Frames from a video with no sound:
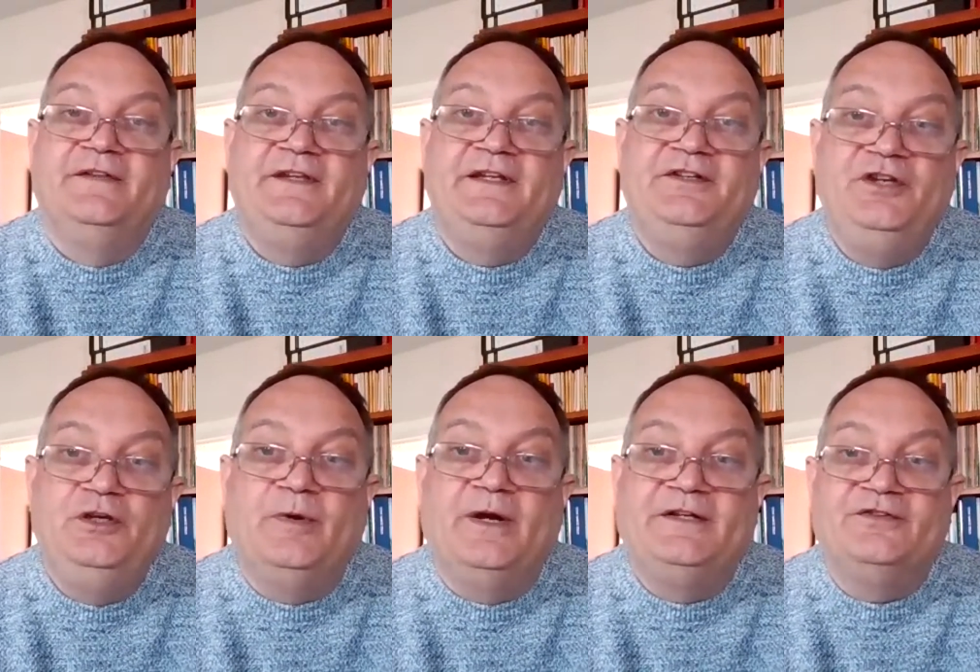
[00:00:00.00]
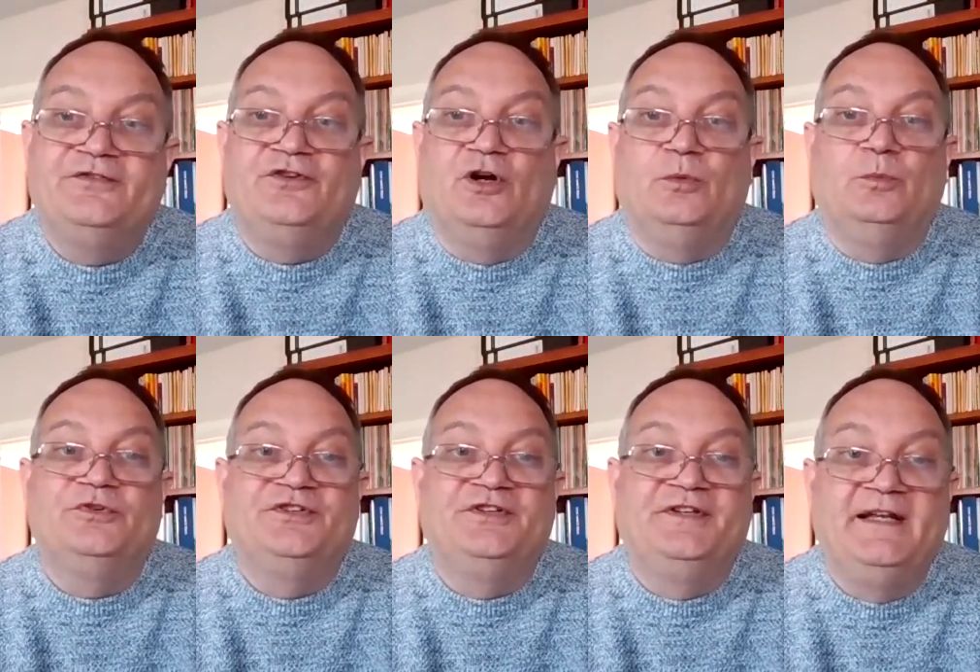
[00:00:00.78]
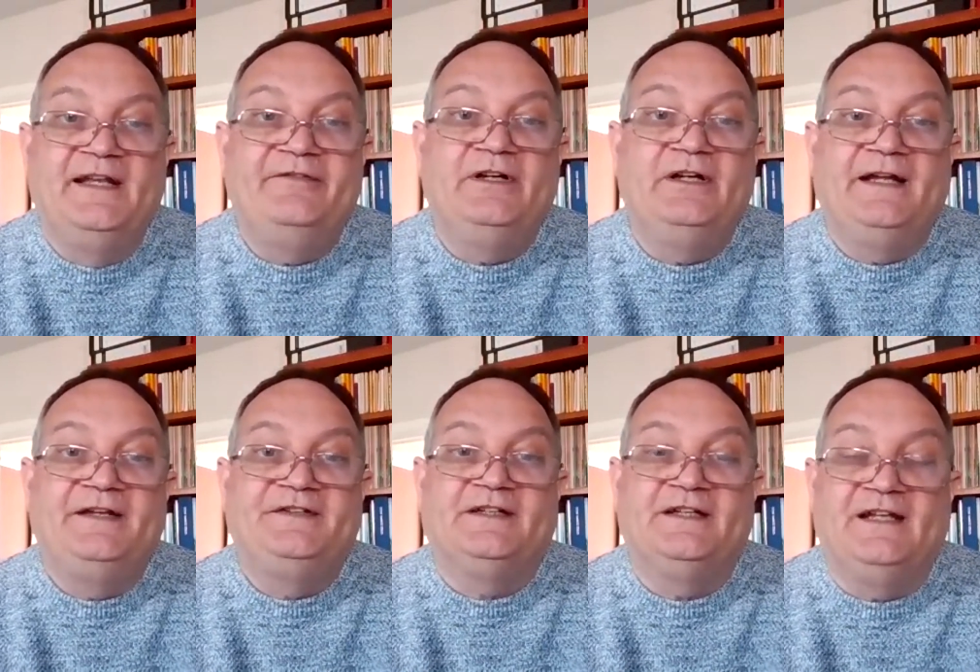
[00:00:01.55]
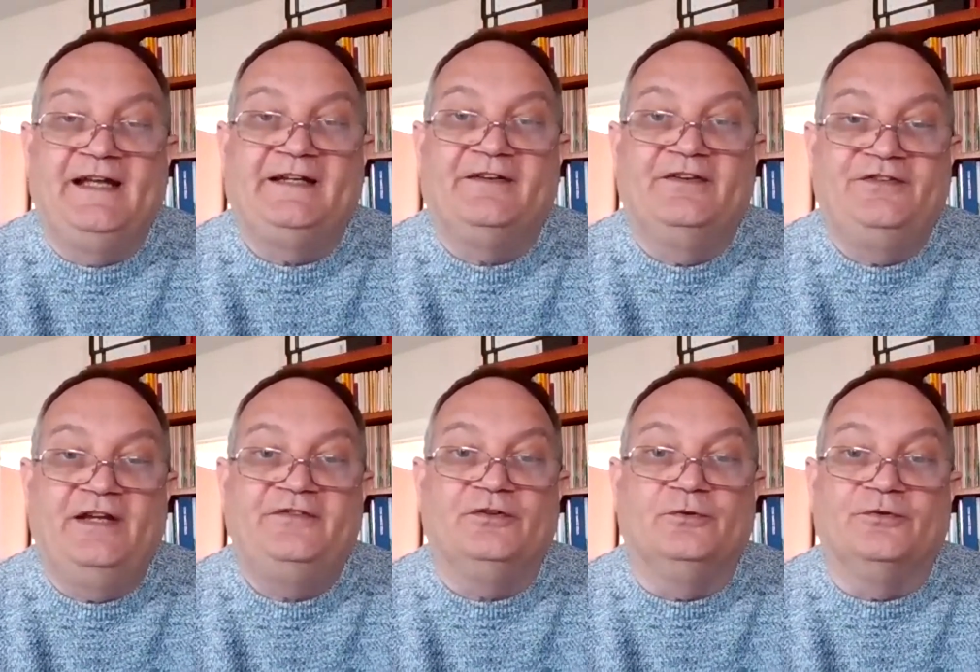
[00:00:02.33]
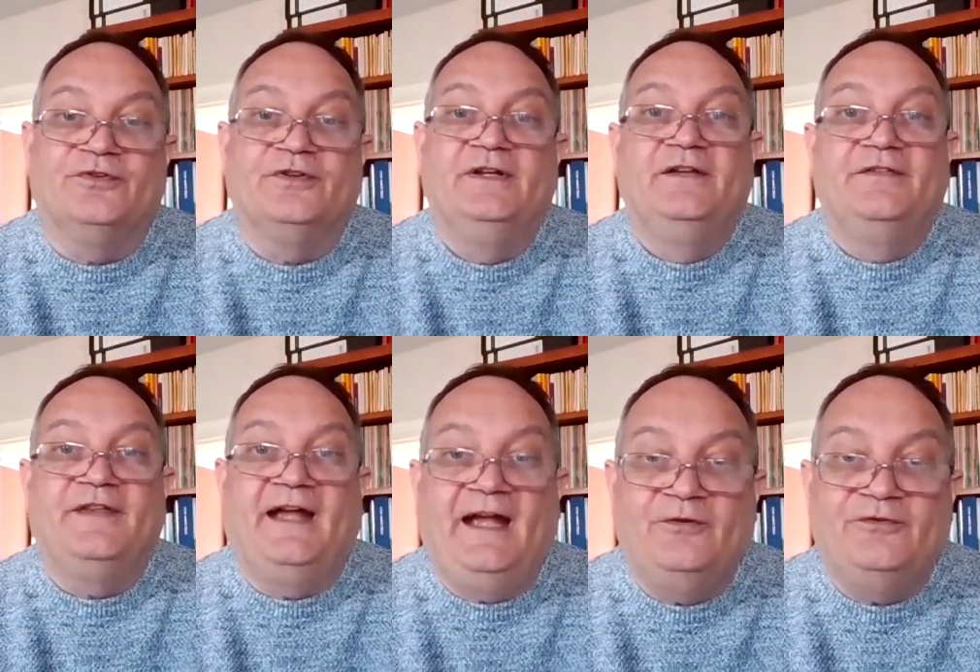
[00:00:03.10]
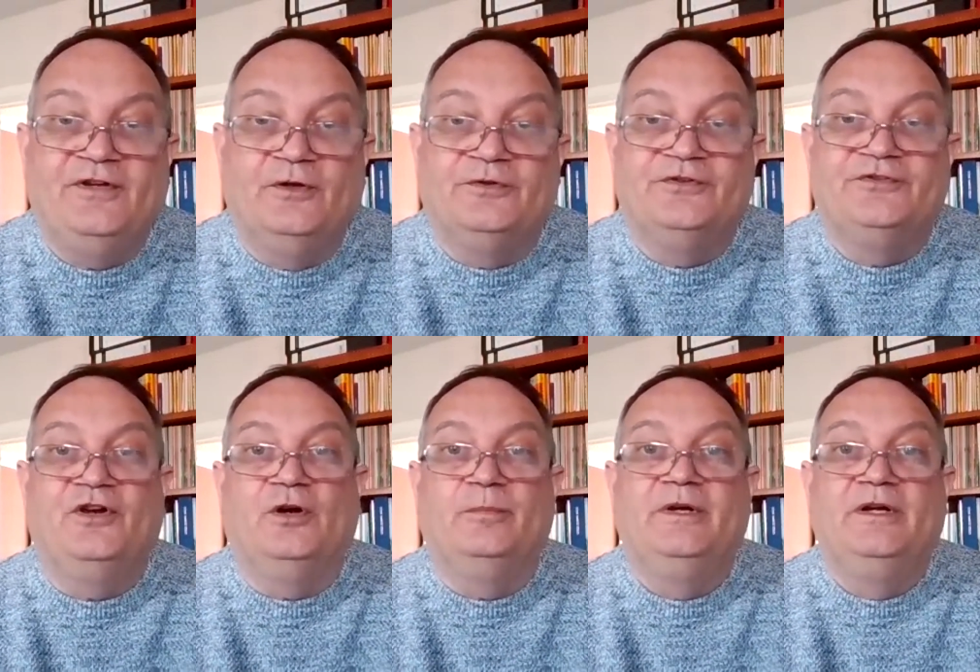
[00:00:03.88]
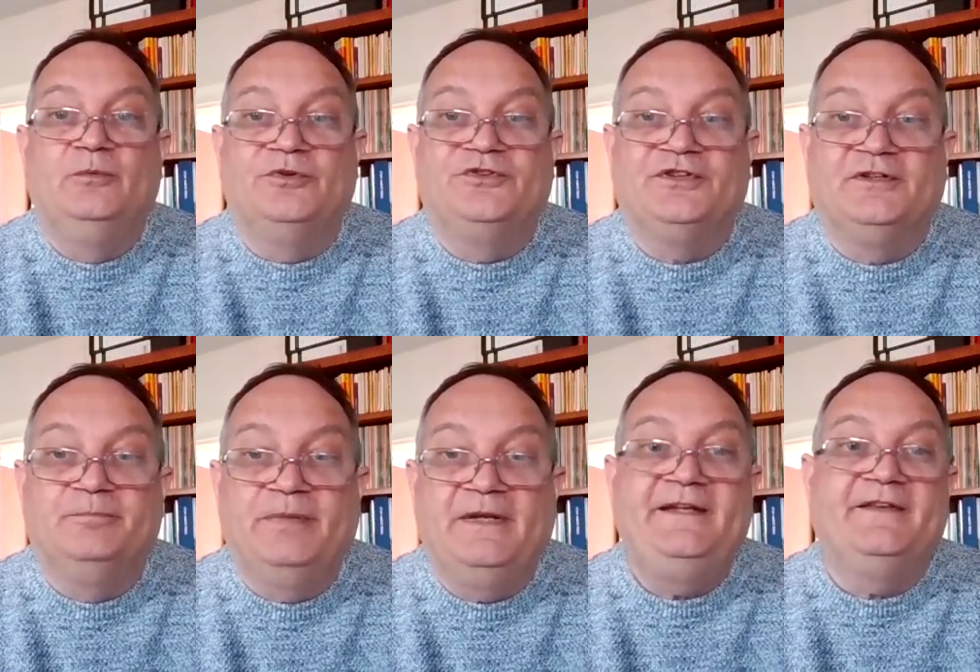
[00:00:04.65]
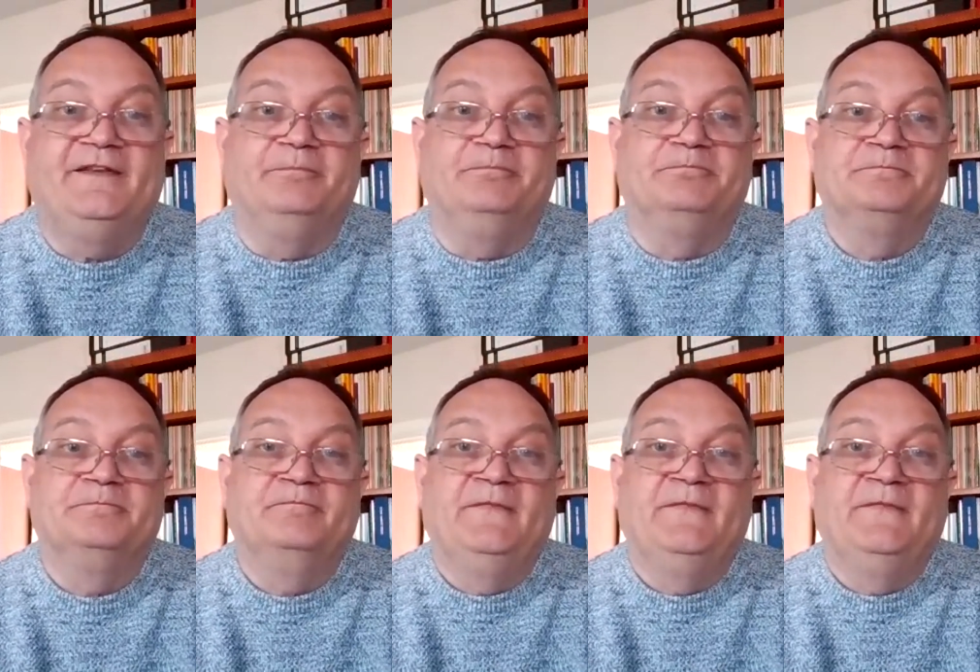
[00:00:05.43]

The enumerator's job was to deliver and to collect the schedules. The householder's job was to complete them.